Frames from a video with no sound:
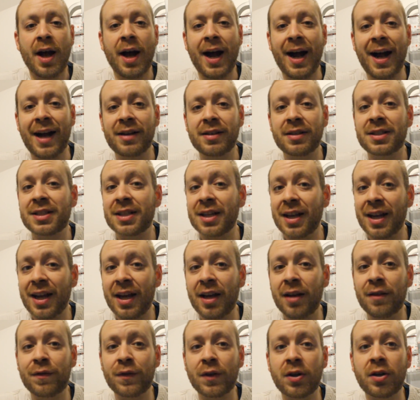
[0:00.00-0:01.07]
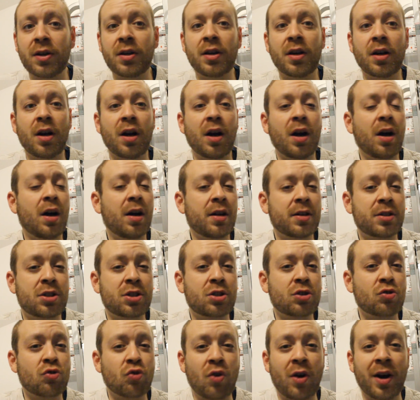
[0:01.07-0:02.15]
And even a
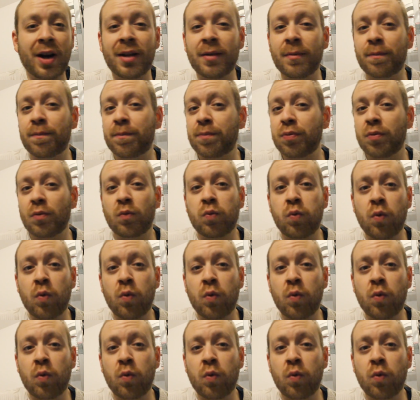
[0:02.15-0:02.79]
scrape